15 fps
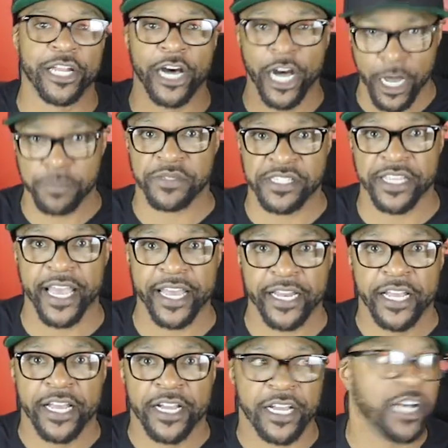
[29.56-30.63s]
it an upset,
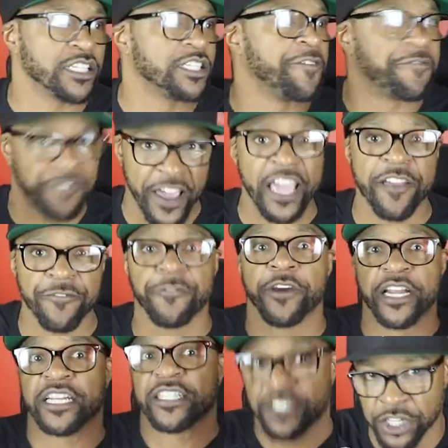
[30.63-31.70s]
because the
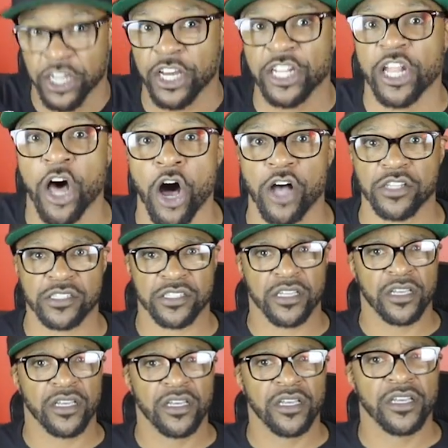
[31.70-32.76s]
favorite took a loss.
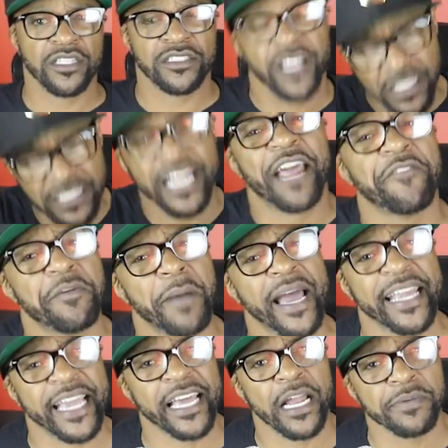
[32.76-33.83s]
Doesn't
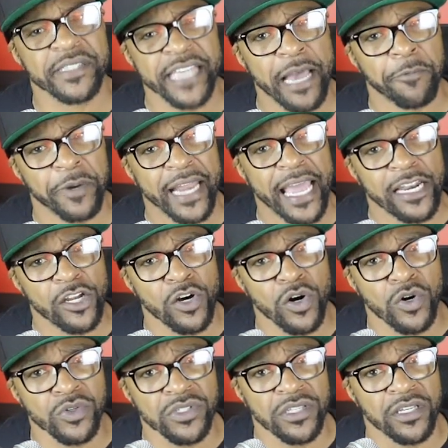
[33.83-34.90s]
everybody get upset when they
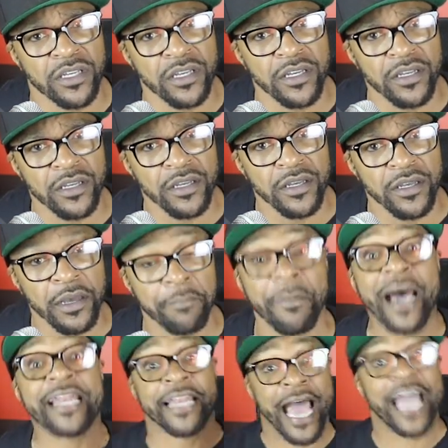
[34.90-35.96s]
lose?
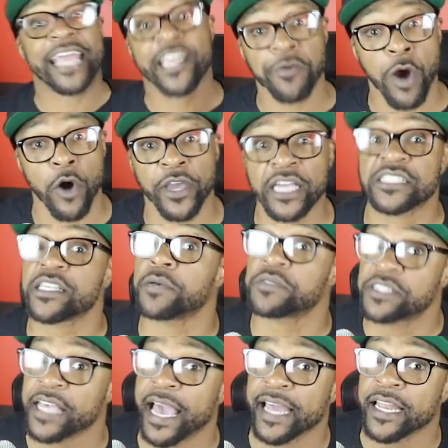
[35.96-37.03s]
My 9-year-old gets
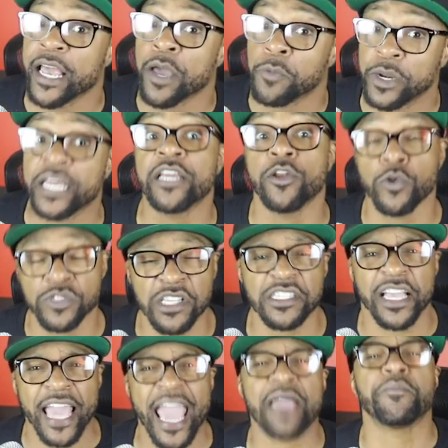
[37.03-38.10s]
upset when he loses
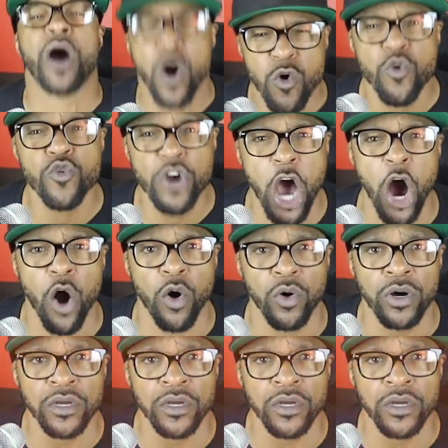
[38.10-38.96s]
a game of Uno.